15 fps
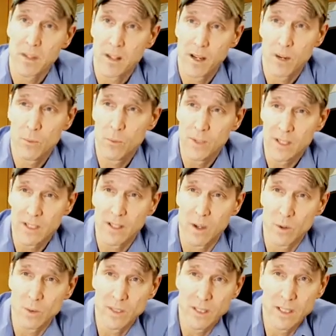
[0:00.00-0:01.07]
I really
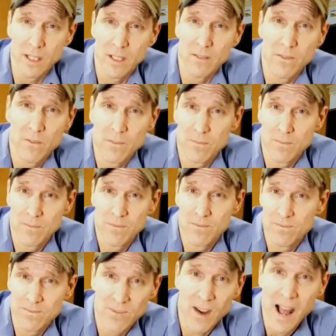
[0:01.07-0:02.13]
only need
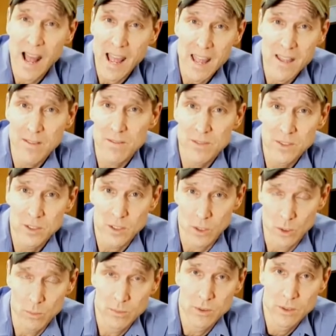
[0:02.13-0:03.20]
5
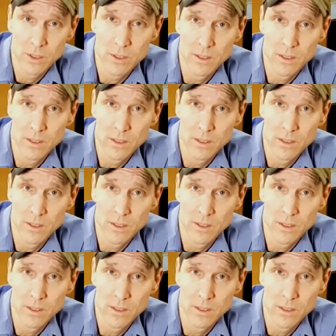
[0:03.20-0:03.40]
scopes.